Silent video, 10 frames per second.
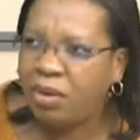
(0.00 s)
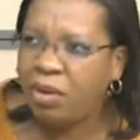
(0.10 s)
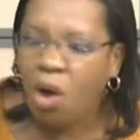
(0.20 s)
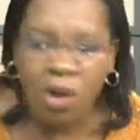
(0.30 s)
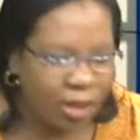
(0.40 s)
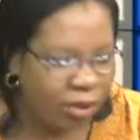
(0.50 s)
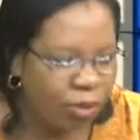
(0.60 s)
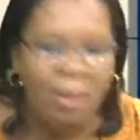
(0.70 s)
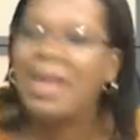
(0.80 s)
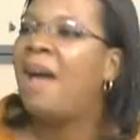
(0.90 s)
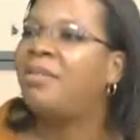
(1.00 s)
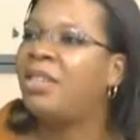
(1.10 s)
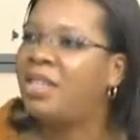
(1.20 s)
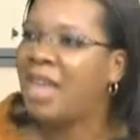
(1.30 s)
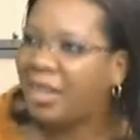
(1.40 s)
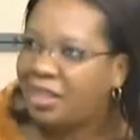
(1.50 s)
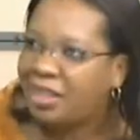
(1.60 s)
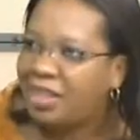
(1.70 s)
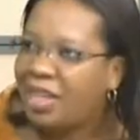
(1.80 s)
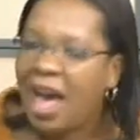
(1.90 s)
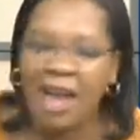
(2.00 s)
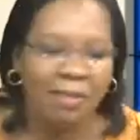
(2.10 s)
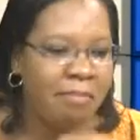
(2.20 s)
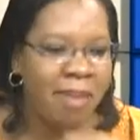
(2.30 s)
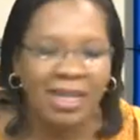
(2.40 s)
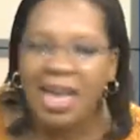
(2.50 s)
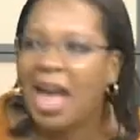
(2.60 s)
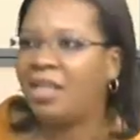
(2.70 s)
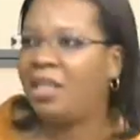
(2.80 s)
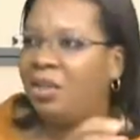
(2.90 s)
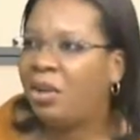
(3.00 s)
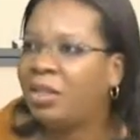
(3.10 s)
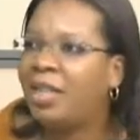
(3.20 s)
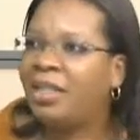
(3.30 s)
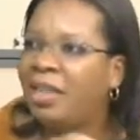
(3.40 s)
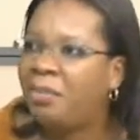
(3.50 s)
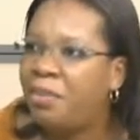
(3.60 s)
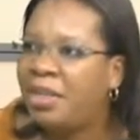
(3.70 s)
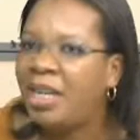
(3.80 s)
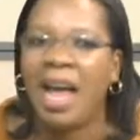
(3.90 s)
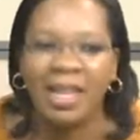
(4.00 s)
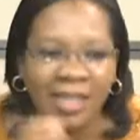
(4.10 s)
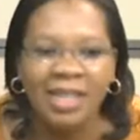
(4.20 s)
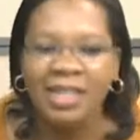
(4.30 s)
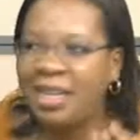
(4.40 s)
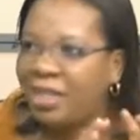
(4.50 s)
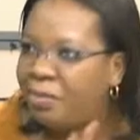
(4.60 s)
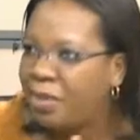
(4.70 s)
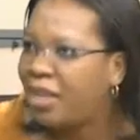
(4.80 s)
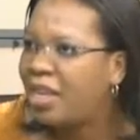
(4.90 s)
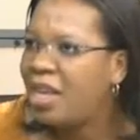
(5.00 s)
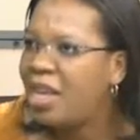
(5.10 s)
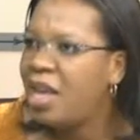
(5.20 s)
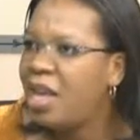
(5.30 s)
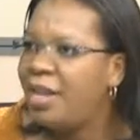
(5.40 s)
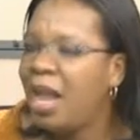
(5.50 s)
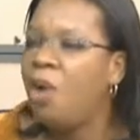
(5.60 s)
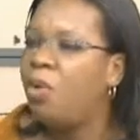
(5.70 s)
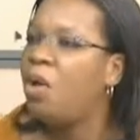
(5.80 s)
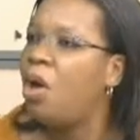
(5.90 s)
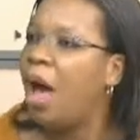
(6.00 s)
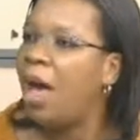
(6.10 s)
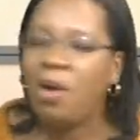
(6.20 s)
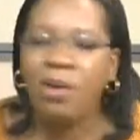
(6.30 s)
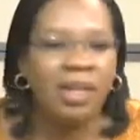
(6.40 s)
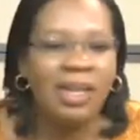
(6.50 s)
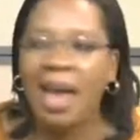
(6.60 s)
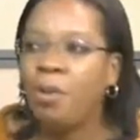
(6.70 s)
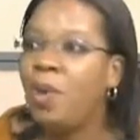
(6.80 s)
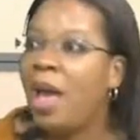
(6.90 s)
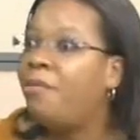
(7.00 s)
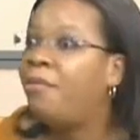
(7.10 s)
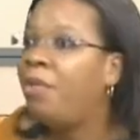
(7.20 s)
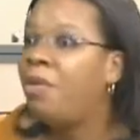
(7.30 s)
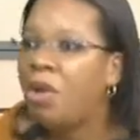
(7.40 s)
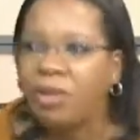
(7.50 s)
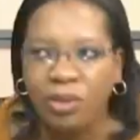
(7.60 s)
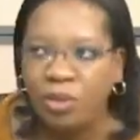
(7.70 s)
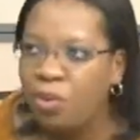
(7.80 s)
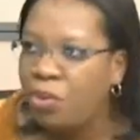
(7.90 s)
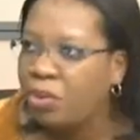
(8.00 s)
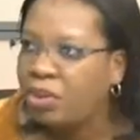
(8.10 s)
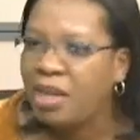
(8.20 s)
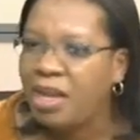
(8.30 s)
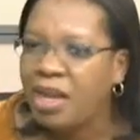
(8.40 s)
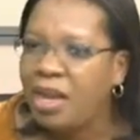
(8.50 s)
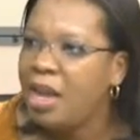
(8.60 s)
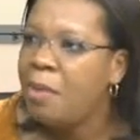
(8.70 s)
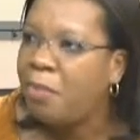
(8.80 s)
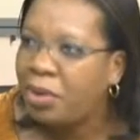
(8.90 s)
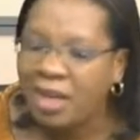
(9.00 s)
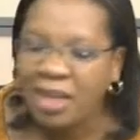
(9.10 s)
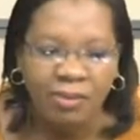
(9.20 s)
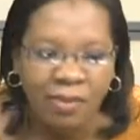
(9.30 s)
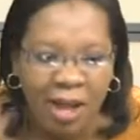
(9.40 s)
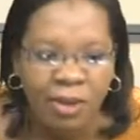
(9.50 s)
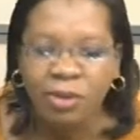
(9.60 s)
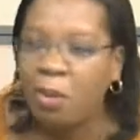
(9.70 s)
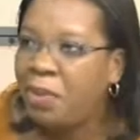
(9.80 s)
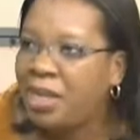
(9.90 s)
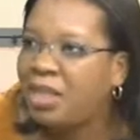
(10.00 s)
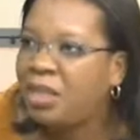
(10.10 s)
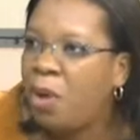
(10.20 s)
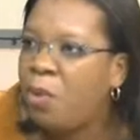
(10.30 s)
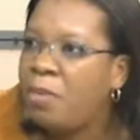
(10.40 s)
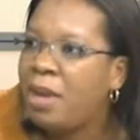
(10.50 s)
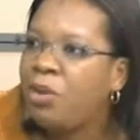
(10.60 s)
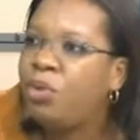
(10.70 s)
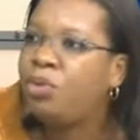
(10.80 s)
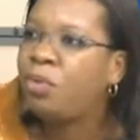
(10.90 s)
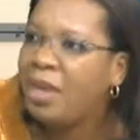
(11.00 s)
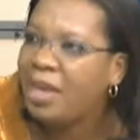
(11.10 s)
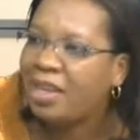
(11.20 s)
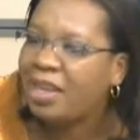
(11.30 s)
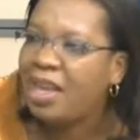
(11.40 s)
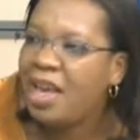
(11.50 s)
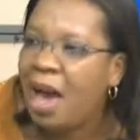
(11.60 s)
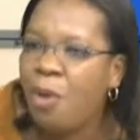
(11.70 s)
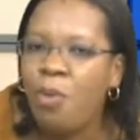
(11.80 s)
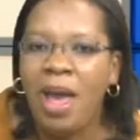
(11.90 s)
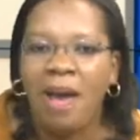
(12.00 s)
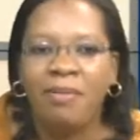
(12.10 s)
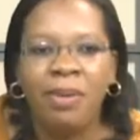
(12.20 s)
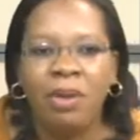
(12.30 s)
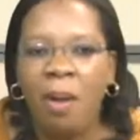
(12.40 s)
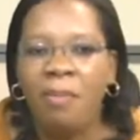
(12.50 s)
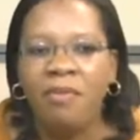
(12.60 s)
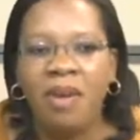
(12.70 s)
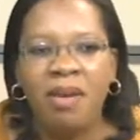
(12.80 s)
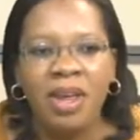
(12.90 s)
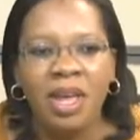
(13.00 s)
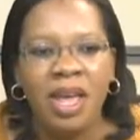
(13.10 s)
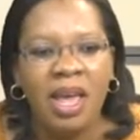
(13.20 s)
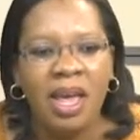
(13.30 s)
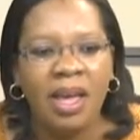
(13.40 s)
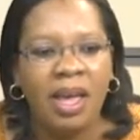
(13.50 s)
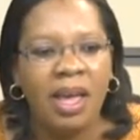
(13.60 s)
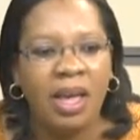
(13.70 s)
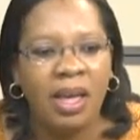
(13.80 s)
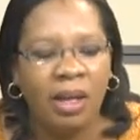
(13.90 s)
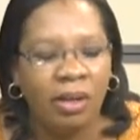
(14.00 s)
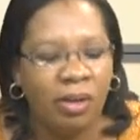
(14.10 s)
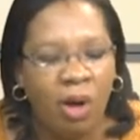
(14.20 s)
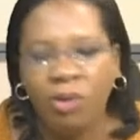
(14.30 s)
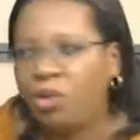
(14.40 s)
until the women have sat and met and discussed and deliberated and said, let it be. Now, along the line, we have lost those important values or places where women used to be. And we have become very a, a, a culture